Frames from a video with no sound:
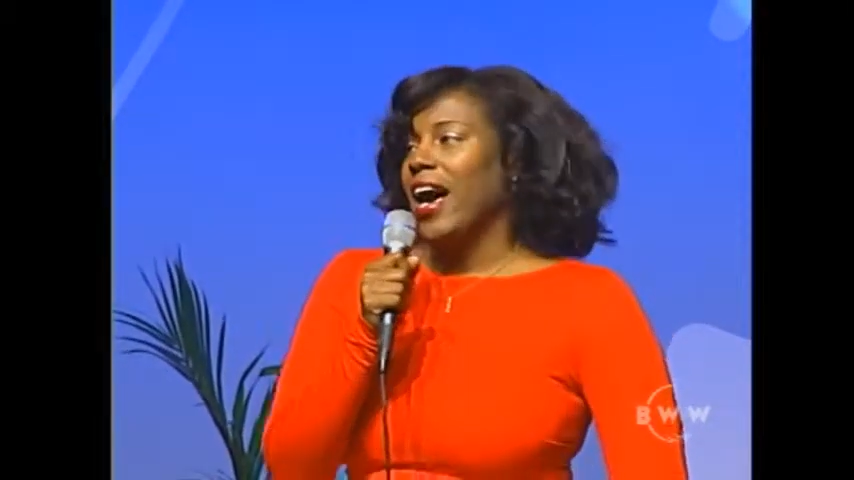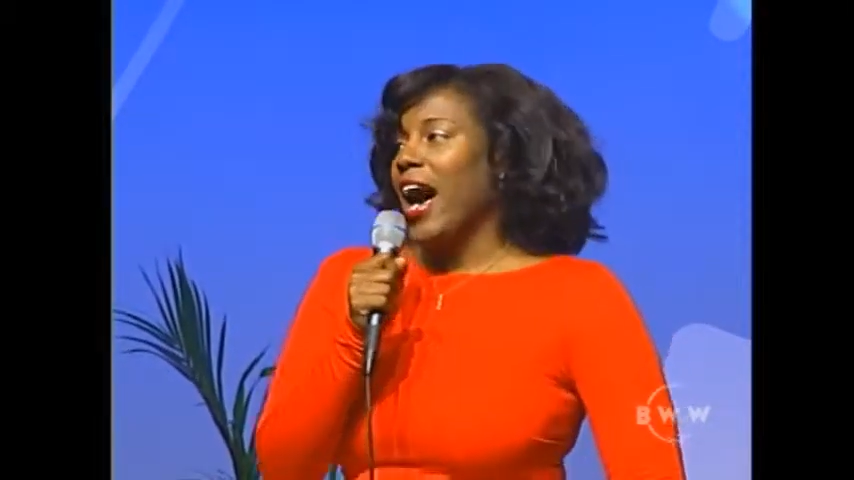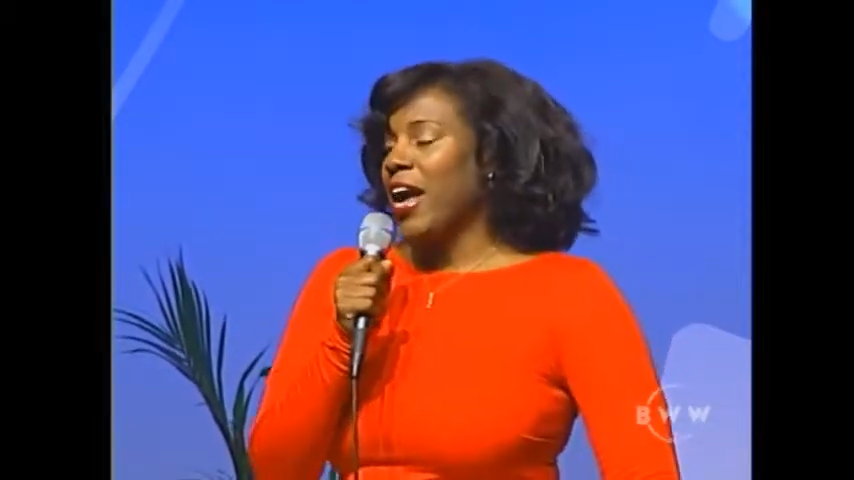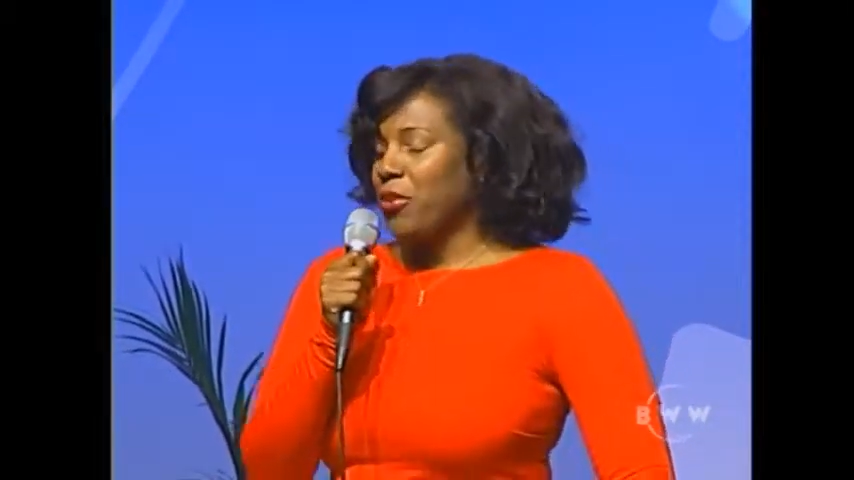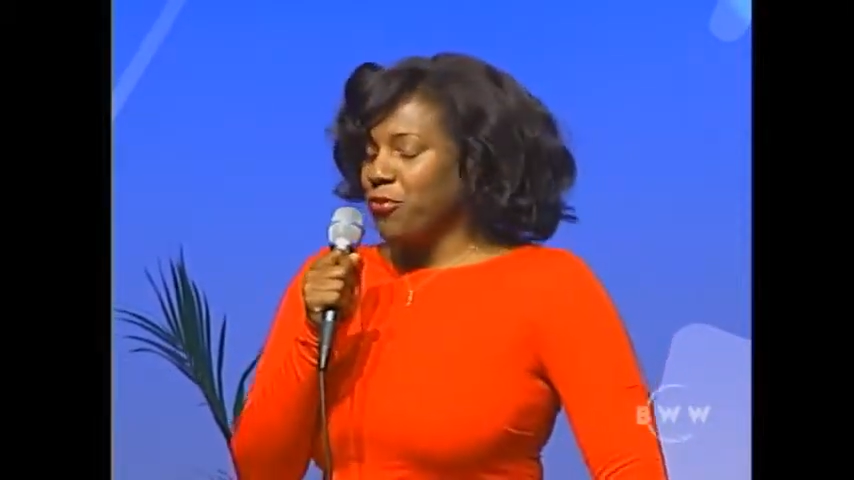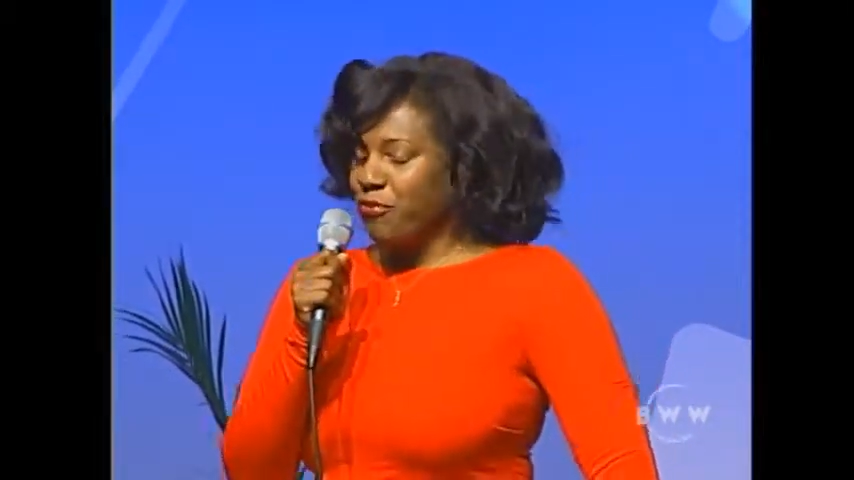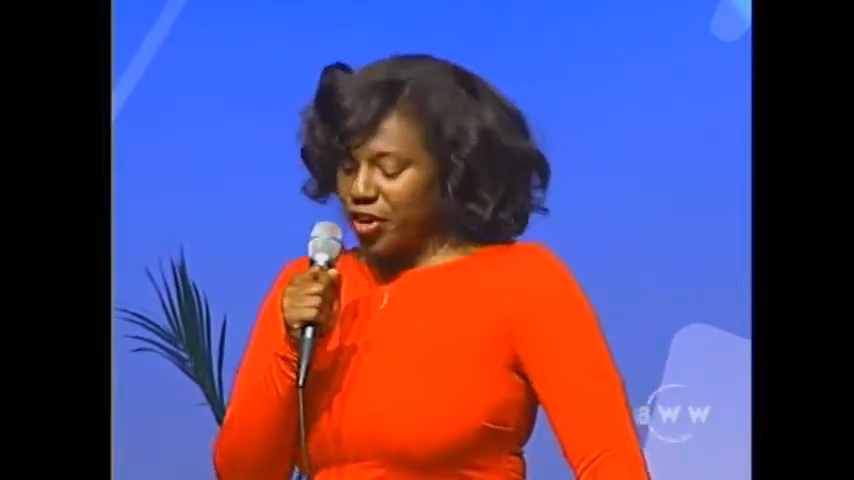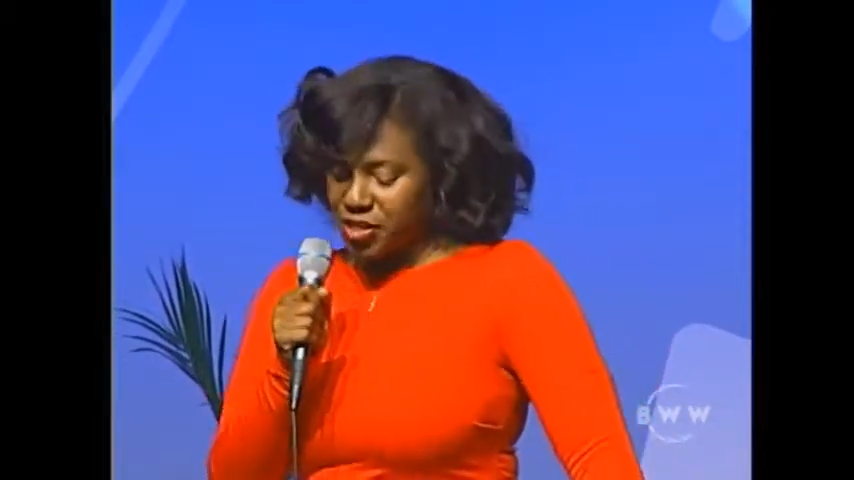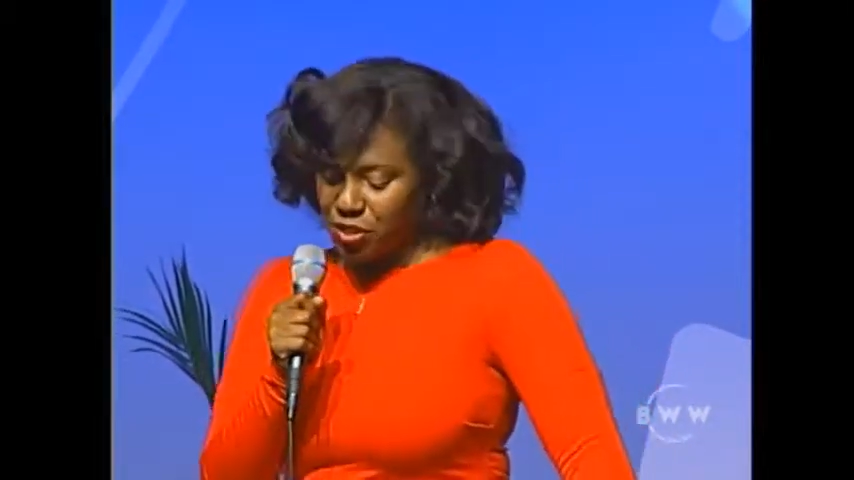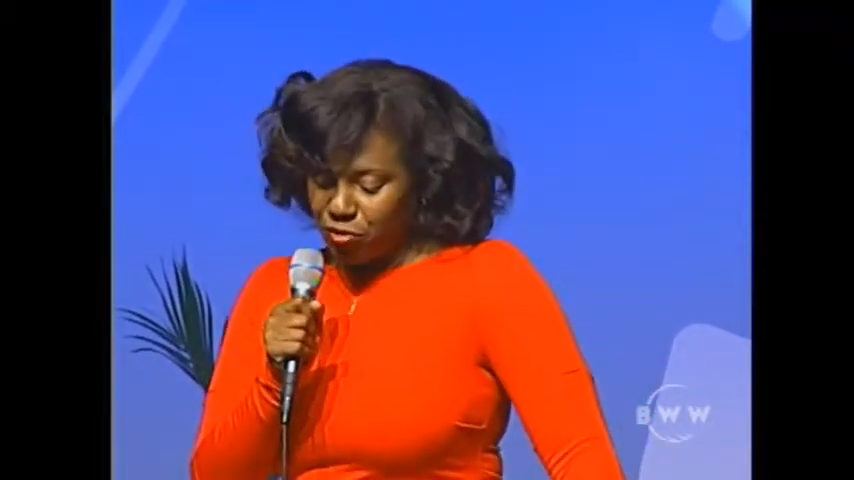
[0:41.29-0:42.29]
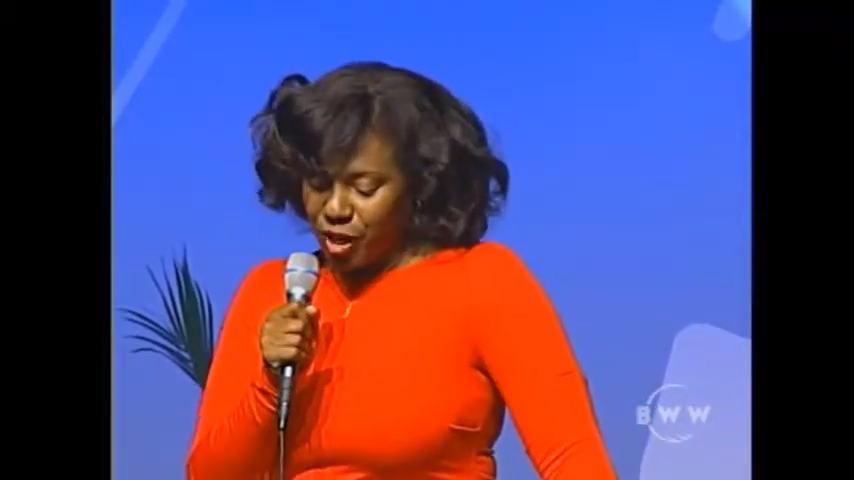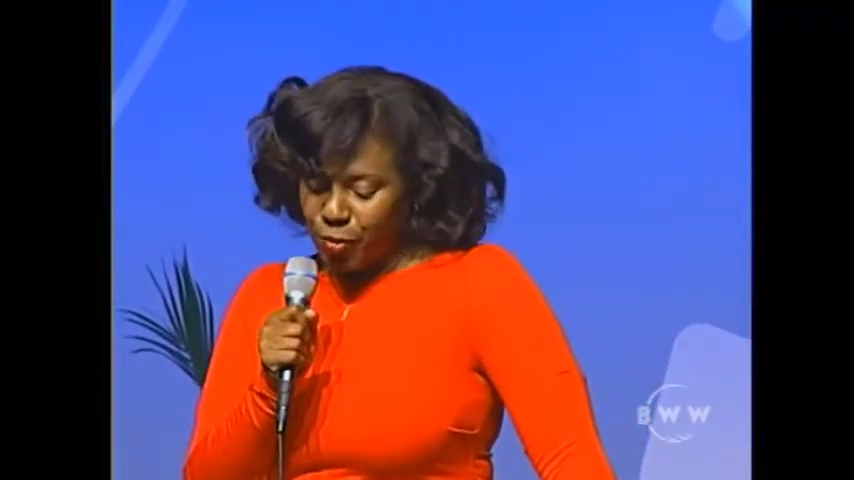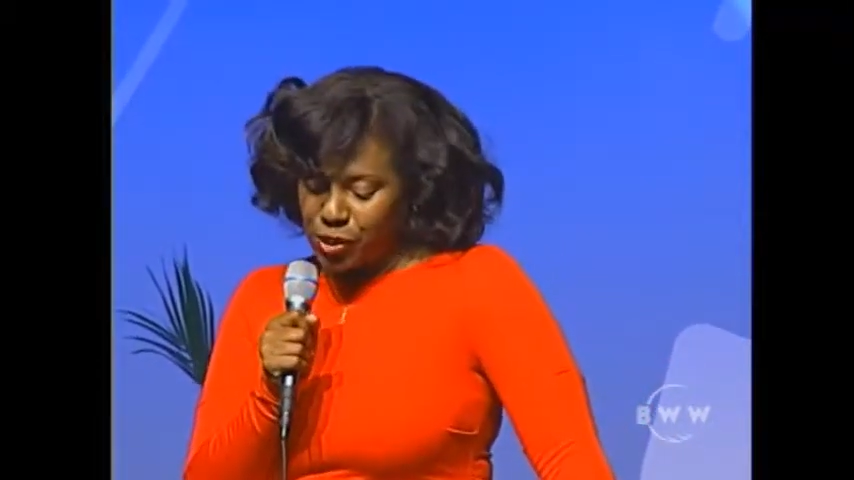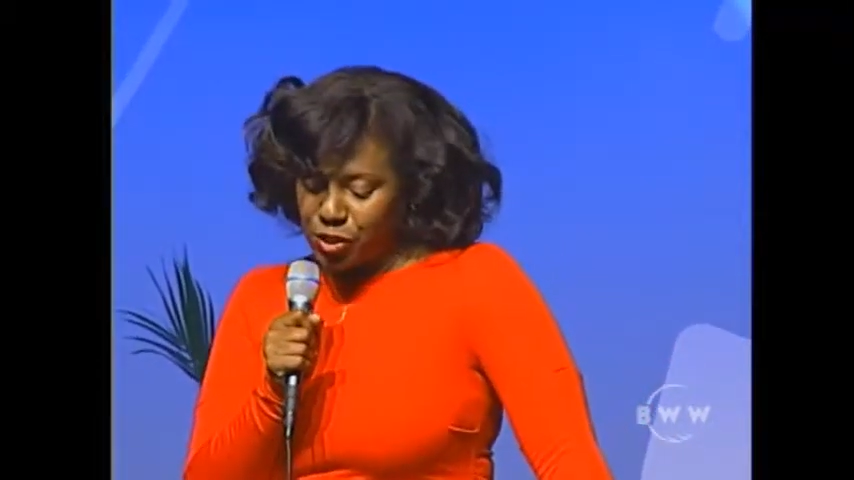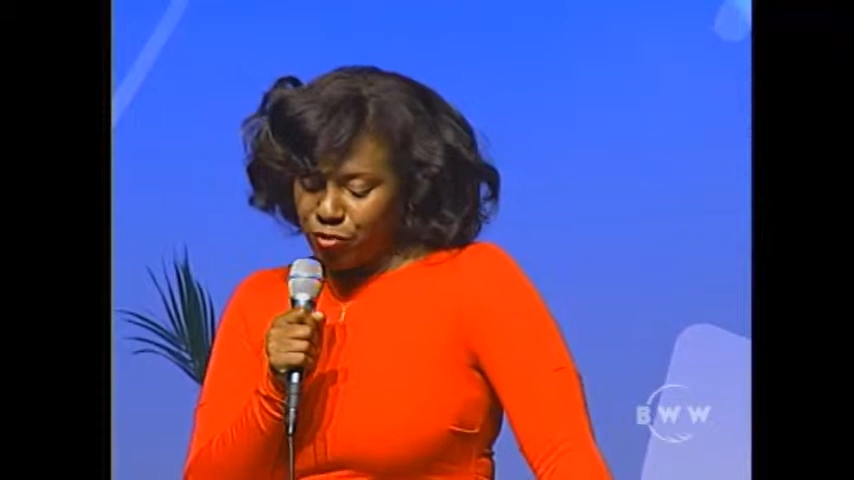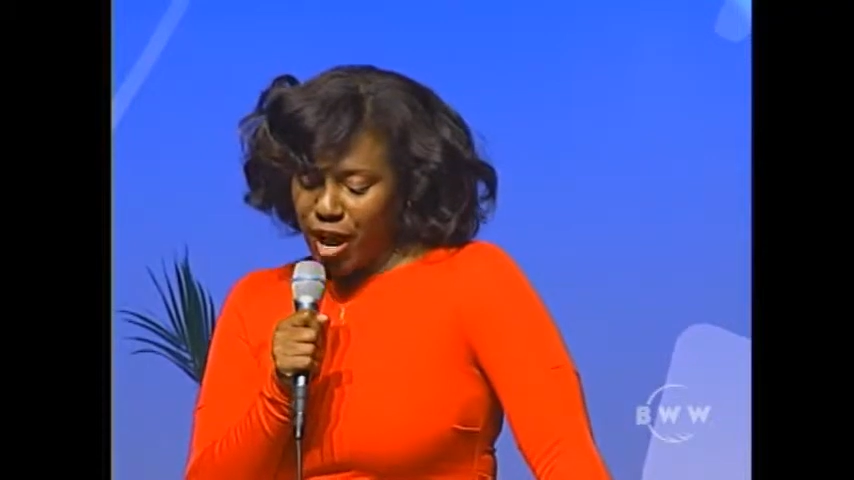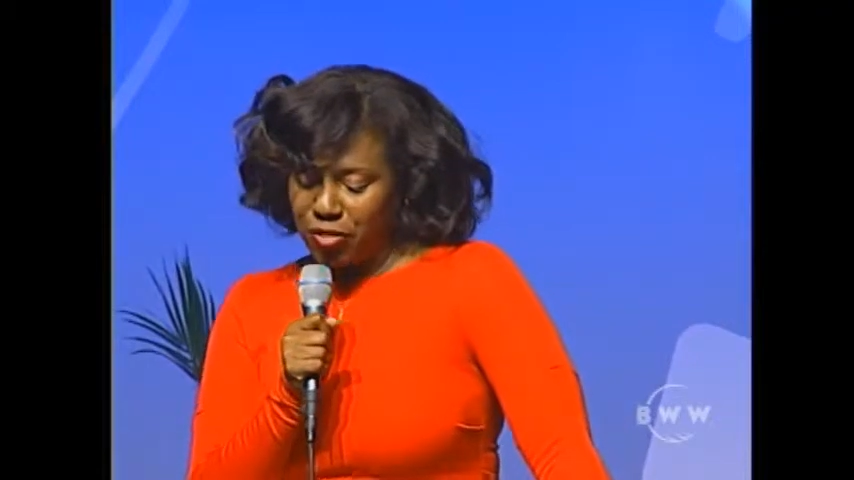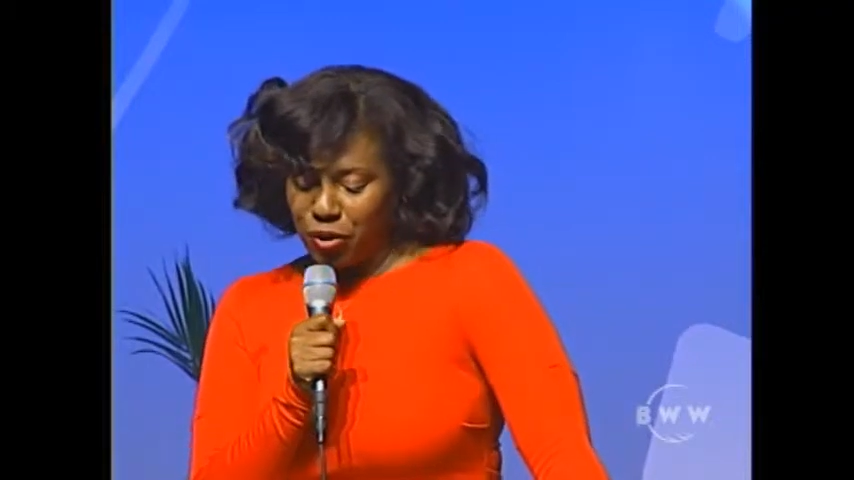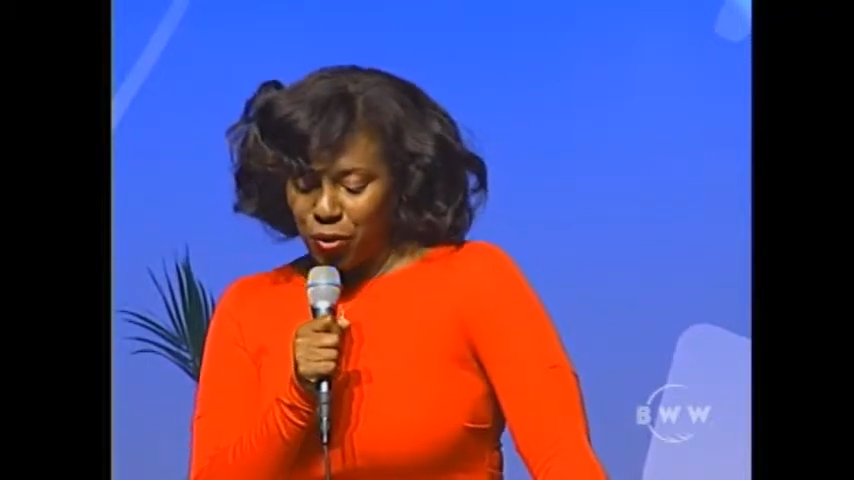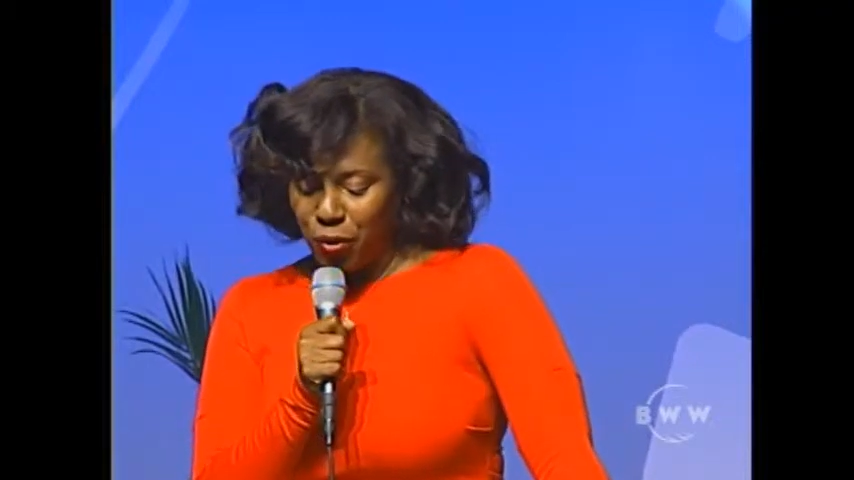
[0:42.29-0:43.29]
I knew victory was around
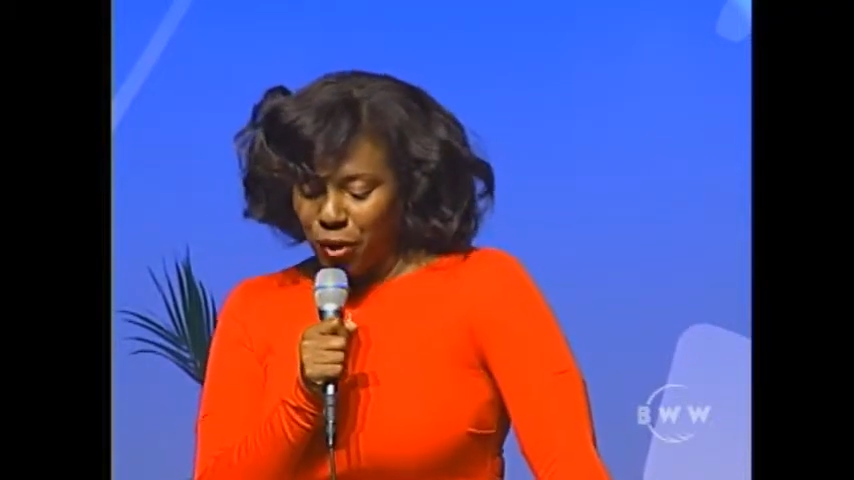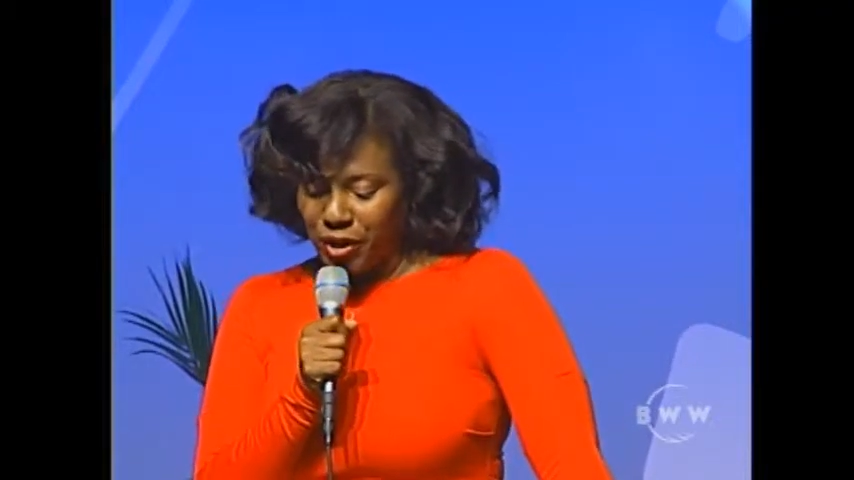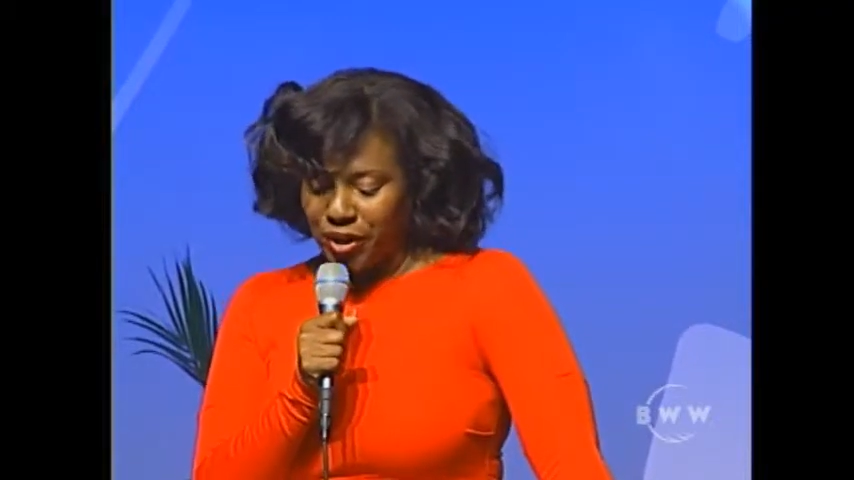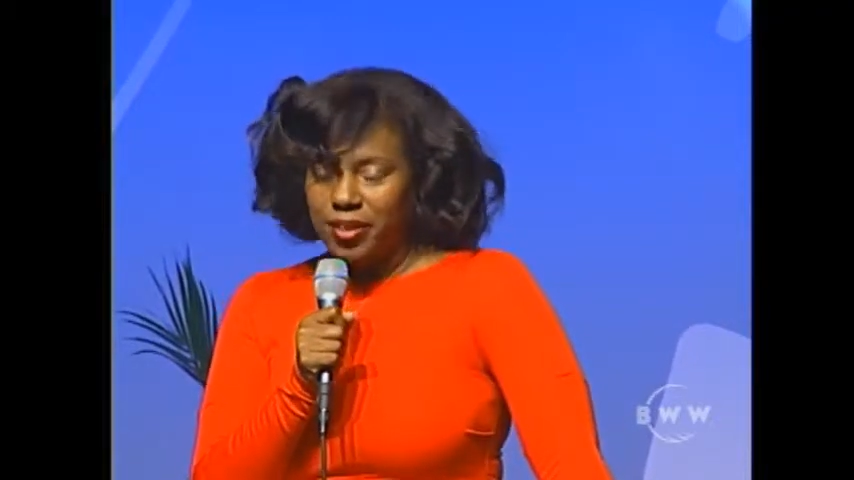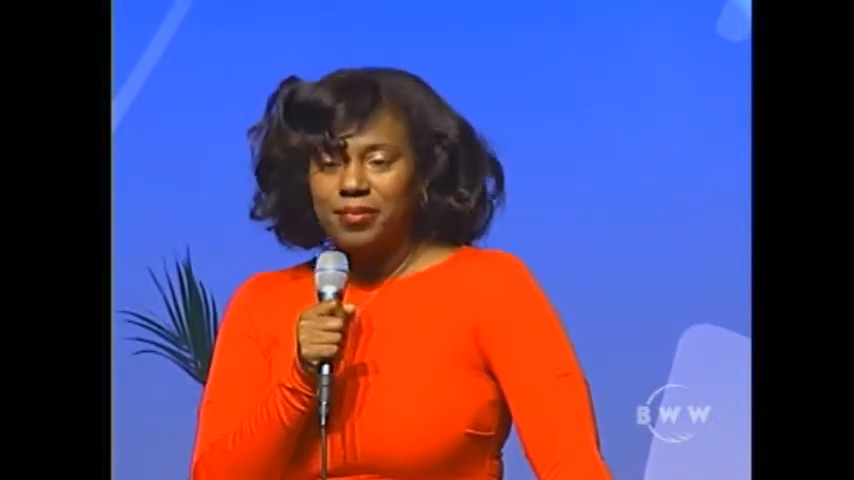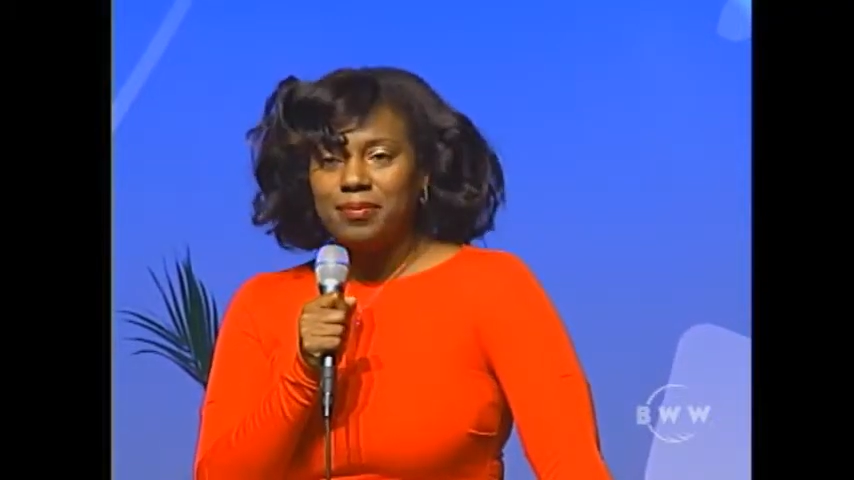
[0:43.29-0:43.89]
the corner.